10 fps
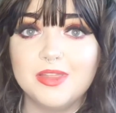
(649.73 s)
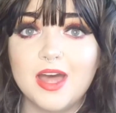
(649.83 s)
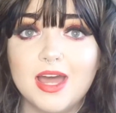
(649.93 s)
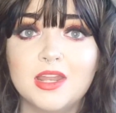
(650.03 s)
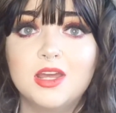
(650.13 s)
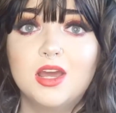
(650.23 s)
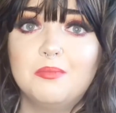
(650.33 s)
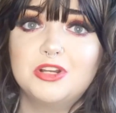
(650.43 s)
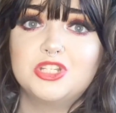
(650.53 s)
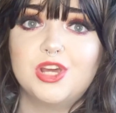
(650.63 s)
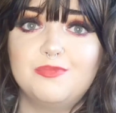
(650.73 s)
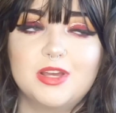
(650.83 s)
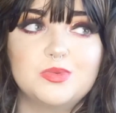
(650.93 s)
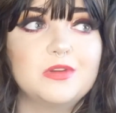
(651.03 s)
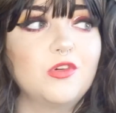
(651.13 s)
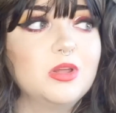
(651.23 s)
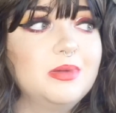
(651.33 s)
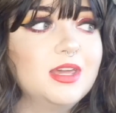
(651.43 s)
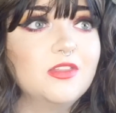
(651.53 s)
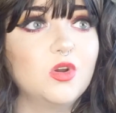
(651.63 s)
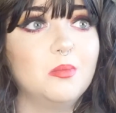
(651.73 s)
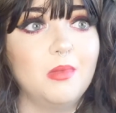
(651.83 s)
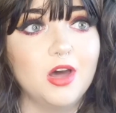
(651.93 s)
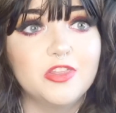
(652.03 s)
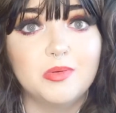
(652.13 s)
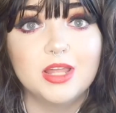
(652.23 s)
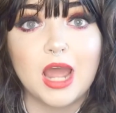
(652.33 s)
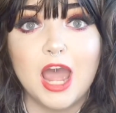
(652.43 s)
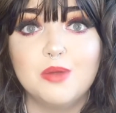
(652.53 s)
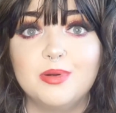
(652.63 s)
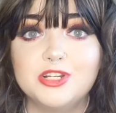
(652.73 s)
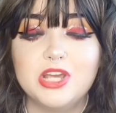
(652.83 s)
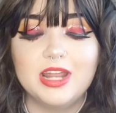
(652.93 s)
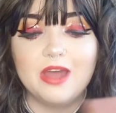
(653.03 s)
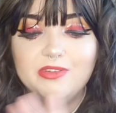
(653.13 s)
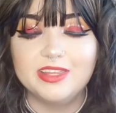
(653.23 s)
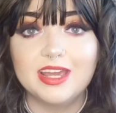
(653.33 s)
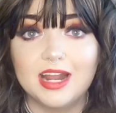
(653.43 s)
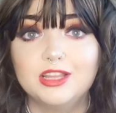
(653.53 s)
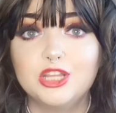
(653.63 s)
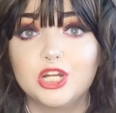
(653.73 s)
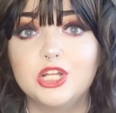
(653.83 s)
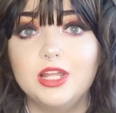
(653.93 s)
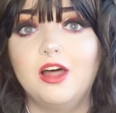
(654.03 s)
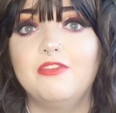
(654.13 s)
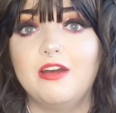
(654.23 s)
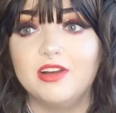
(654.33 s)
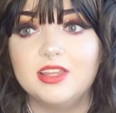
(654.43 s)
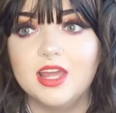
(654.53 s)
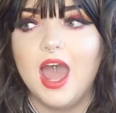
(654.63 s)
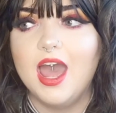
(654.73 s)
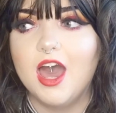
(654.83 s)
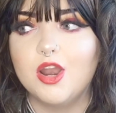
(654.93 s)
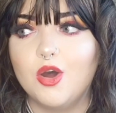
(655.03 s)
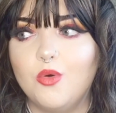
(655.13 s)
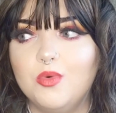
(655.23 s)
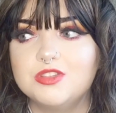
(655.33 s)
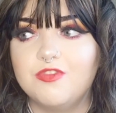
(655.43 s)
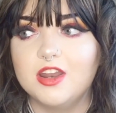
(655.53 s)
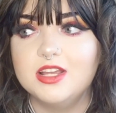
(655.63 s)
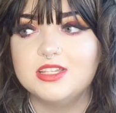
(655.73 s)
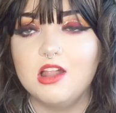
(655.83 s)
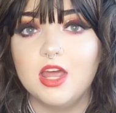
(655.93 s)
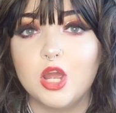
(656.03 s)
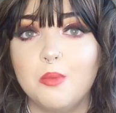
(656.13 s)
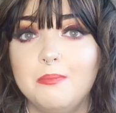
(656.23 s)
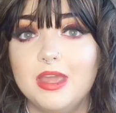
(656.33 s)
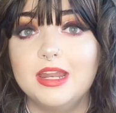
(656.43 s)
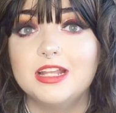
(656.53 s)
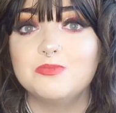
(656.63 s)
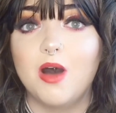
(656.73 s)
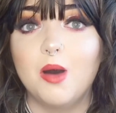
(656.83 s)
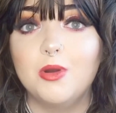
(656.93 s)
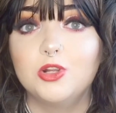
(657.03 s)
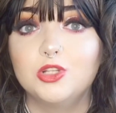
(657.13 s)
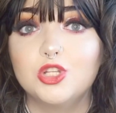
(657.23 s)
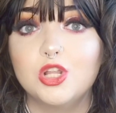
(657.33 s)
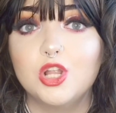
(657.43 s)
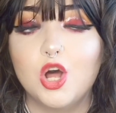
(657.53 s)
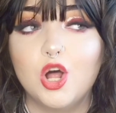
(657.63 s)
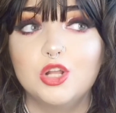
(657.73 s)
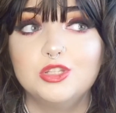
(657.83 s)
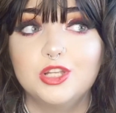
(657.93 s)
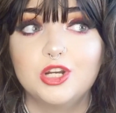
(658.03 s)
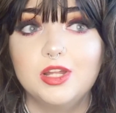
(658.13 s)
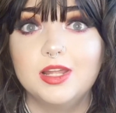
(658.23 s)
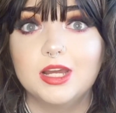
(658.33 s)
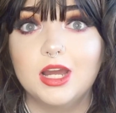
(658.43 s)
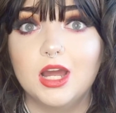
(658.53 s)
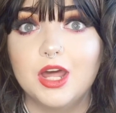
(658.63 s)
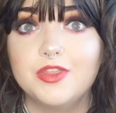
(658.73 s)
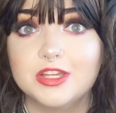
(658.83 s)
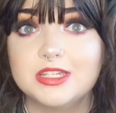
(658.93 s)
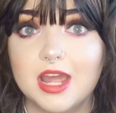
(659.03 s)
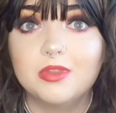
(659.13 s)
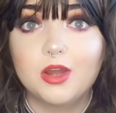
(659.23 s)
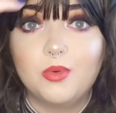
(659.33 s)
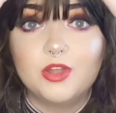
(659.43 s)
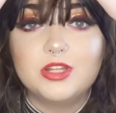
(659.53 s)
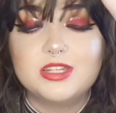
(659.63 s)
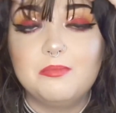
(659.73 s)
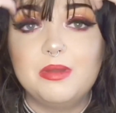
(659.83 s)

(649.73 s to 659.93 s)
that much stuff because we've only been together a month but like i appreciate everything and i literally love everything and what's funny is that like me and his mom are literally like the same like we are the same